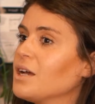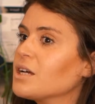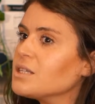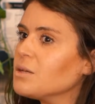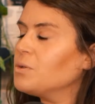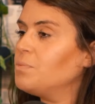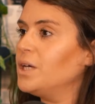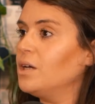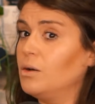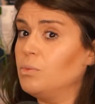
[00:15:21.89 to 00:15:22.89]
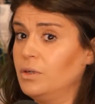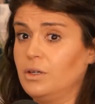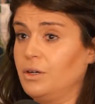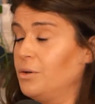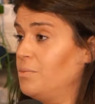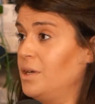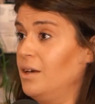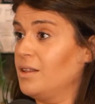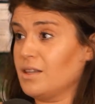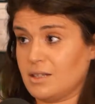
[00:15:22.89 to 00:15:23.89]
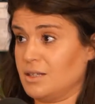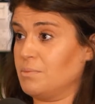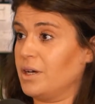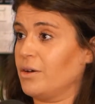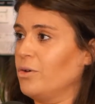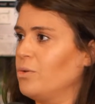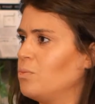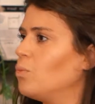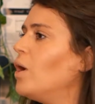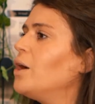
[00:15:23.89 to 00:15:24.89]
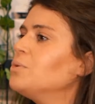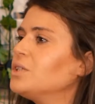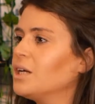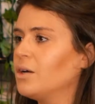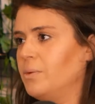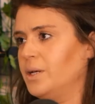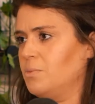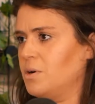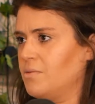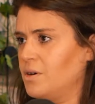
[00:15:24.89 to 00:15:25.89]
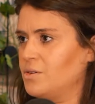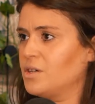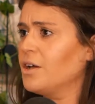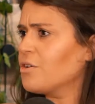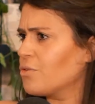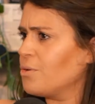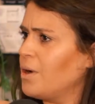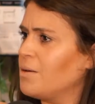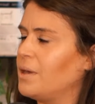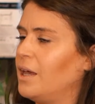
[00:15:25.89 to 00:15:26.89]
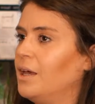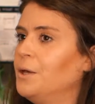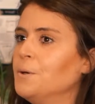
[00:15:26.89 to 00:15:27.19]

Because it would be, I want a home here. This is my home. Why would I go anywhere else? I grew up here.